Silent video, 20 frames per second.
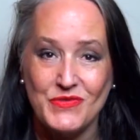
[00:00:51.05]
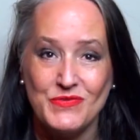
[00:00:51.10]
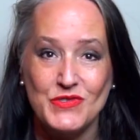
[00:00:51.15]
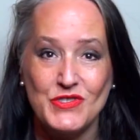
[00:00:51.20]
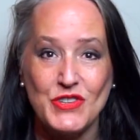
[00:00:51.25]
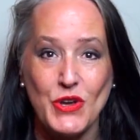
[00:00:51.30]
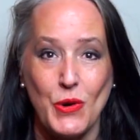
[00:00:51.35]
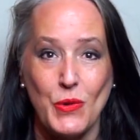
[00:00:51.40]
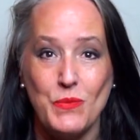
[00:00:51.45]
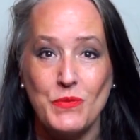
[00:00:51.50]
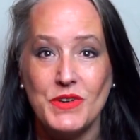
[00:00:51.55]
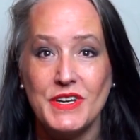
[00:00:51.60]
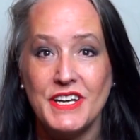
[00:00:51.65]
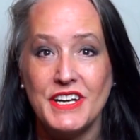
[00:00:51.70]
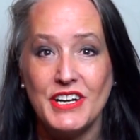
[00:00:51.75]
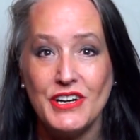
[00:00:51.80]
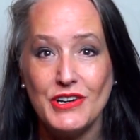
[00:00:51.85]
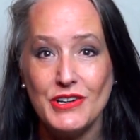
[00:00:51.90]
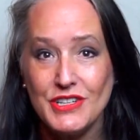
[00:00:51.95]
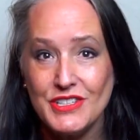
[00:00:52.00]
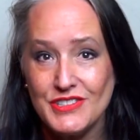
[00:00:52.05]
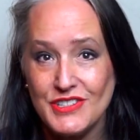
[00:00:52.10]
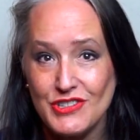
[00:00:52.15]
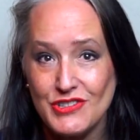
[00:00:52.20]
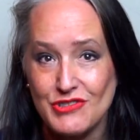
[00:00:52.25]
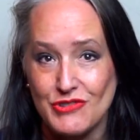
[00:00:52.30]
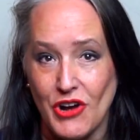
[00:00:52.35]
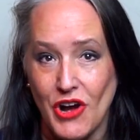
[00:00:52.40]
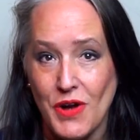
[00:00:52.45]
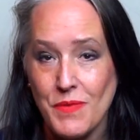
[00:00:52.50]
So here is the
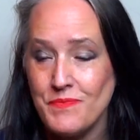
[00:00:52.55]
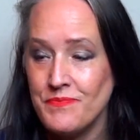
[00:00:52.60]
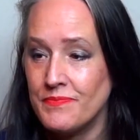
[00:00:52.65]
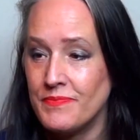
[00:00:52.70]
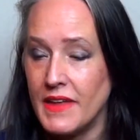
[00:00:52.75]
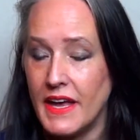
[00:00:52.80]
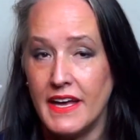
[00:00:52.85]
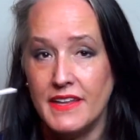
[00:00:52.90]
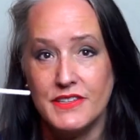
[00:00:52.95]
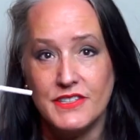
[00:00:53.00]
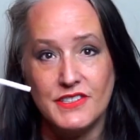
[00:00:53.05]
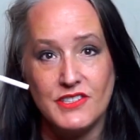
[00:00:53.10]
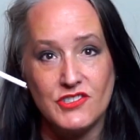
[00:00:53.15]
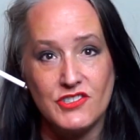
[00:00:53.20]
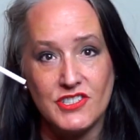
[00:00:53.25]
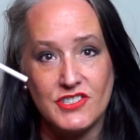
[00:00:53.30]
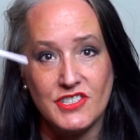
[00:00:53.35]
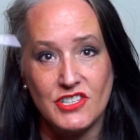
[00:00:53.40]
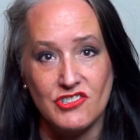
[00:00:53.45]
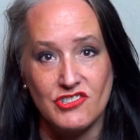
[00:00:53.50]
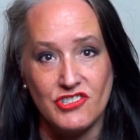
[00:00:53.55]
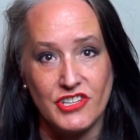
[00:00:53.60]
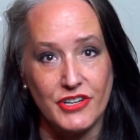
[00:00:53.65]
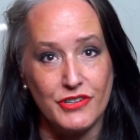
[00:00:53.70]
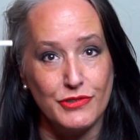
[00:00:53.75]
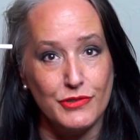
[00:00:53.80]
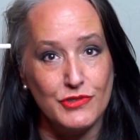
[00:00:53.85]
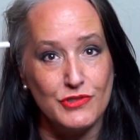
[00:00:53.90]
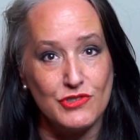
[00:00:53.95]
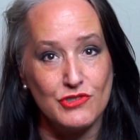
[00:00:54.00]
straw, and this is just a
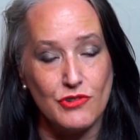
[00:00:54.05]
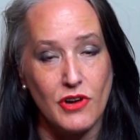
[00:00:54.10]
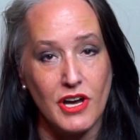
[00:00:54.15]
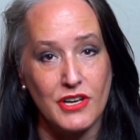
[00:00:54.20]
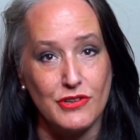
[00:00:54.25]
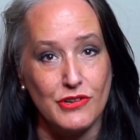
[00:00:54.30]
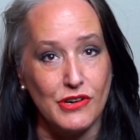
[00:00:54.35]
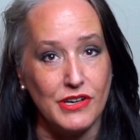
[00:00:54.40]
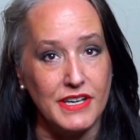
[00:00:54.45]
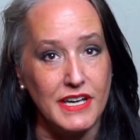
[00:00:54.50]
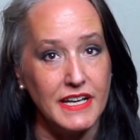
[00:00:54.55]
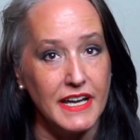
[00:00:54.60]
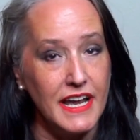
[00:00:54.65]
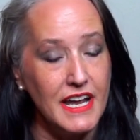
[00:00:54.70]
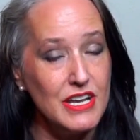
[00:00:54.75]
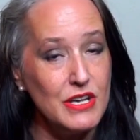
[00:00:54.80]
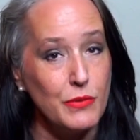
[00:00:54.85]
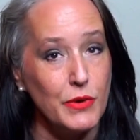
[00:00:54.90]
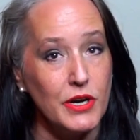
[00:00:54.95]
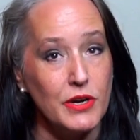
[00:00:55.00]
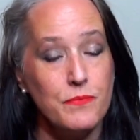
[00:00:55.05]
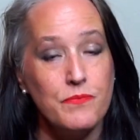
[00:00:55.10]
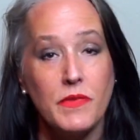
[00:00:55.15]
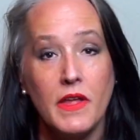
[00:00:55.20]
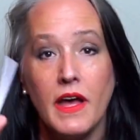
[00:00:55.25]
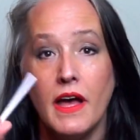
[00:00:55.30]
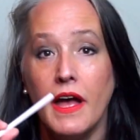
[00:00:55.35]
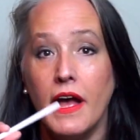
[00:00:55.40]
general straw you can get anywhere.